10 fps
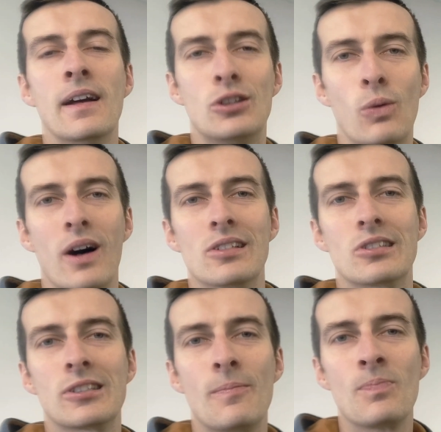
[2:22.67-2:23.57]
to
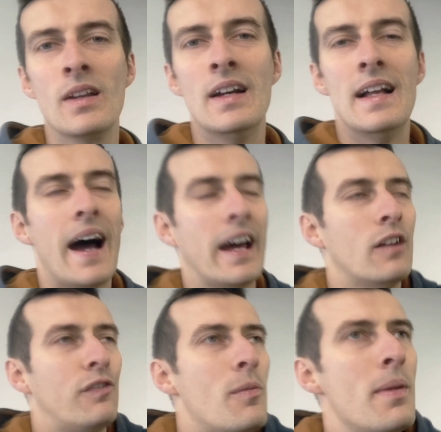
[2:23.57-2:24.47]
us.
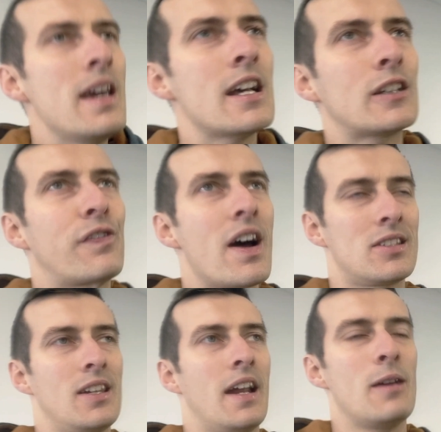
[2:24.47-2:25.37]
And for me, it's
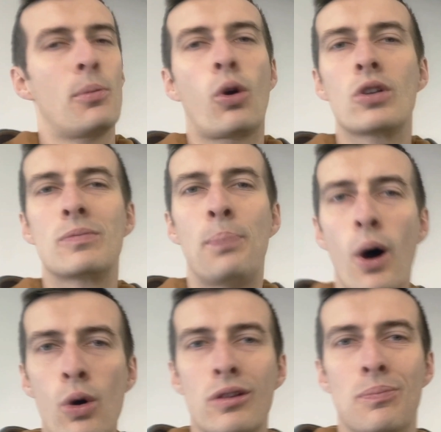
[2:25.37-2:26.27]
fascinating because
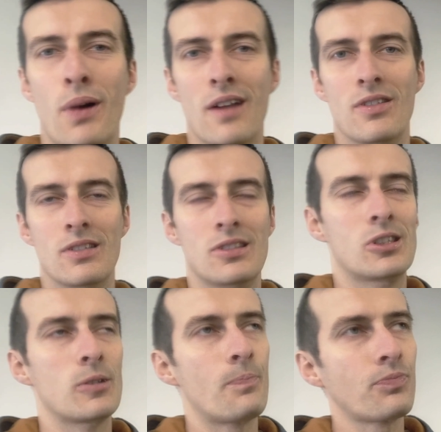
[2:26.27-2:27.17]
both
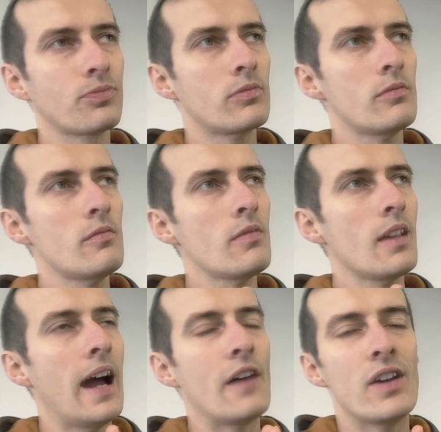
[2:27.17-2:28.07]
brothers
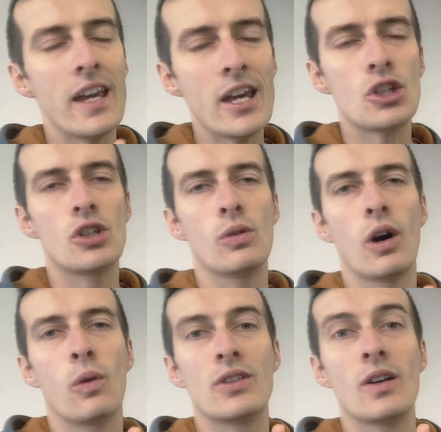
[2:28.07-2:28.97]
have an
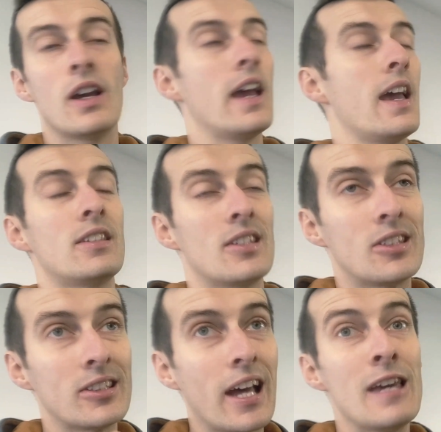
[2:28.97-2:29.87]
issue with it. It's the
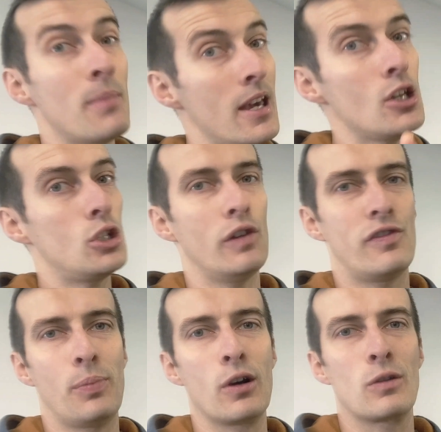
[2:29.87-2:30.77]
same issue
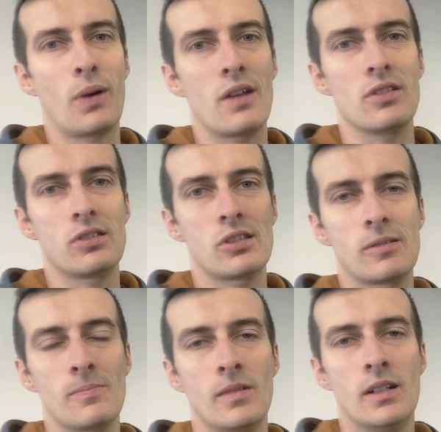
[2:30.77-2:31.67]
for both
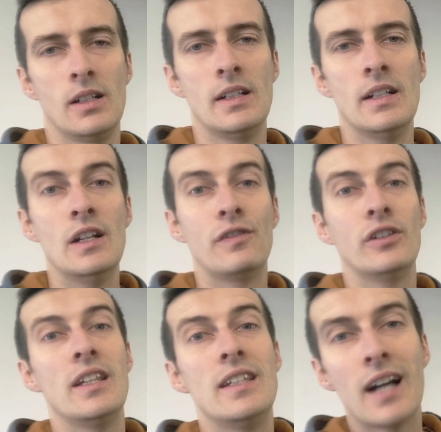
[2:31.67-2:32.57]
brothers. For
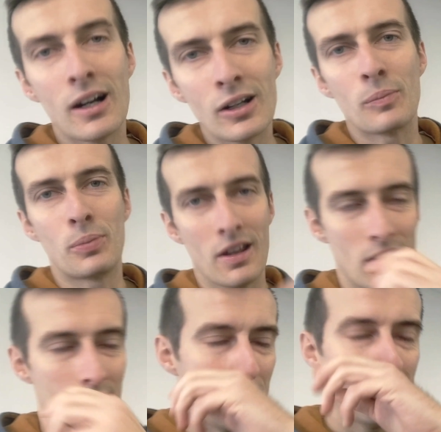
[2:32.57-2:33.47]
the younger
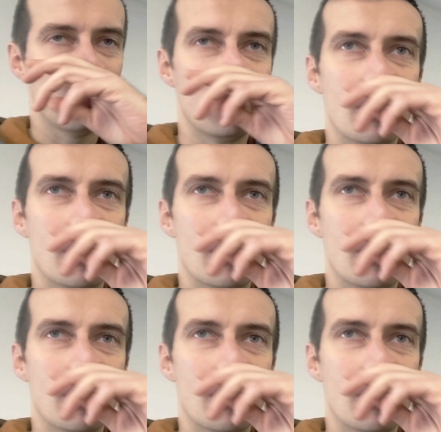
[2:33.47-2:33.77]
brother,